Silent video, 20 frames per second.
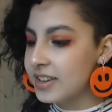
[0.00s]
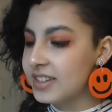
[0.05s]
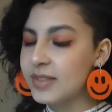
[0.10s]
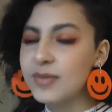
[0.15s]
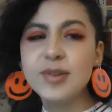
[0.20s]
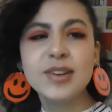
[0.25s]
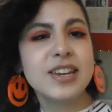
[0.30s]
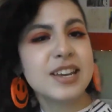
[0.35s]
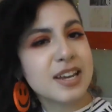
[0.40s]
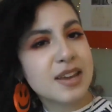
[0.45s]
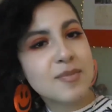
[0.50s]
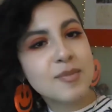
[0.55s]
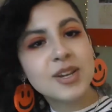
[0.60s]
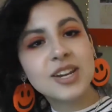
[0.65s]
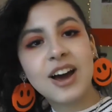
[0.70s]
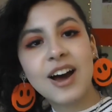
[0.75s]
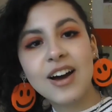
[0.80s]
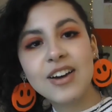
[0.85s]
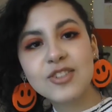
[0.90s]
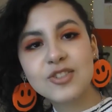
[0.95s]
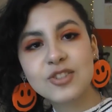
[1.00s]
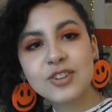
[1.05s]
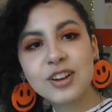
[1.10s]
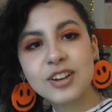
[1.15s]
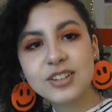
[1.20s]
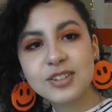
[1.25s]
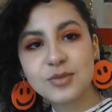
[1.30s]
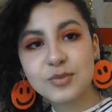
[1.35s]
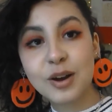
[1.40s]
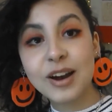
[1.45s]
Is that what Nicki Minaj
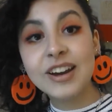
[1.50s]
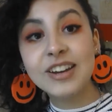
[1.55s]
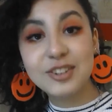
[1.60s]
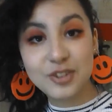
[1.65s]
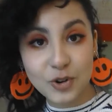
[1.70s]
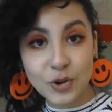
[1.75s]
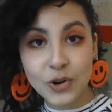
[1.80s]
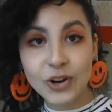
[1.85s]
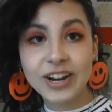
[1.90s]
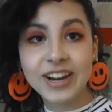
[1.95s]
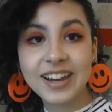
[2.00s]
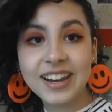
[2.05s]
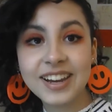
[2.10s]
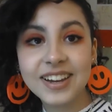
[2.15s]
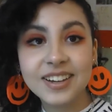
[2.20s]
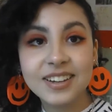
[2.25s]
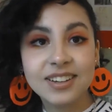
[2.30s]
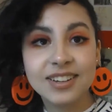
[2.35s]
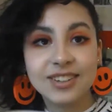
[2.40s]
does, right? Torquing?